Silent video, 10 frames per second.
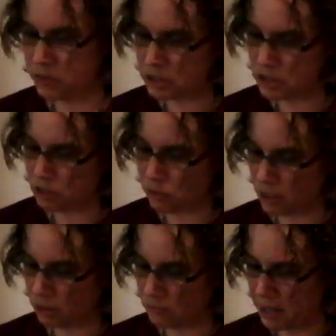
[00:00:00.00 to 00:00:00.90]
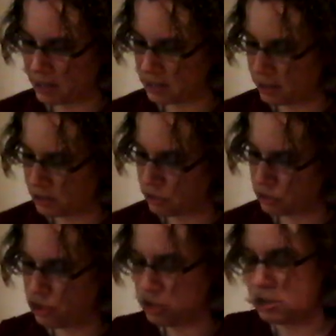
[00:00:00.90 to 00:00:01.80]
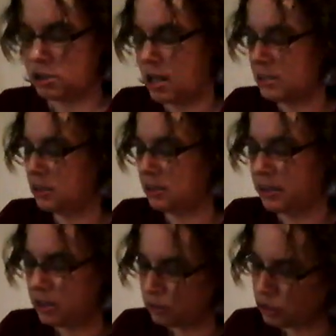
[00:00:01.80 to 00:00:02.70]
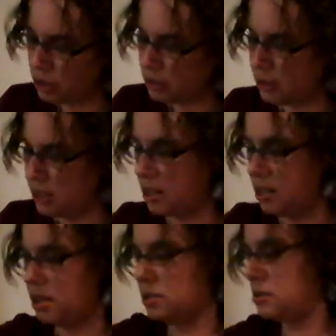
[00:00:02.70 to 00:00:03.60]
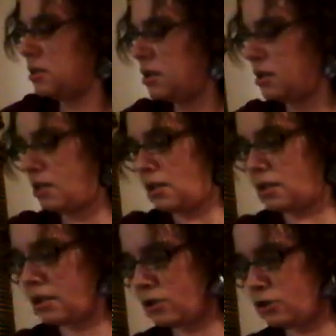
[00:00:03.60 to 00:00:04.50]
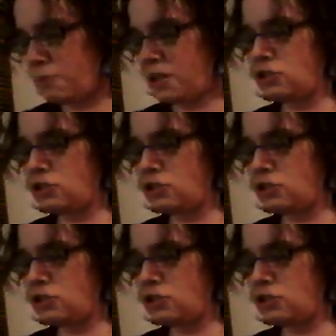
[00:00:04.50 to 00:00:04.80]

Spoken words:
This is a great little magazine, because there's just lots of little charts in it, and then there's big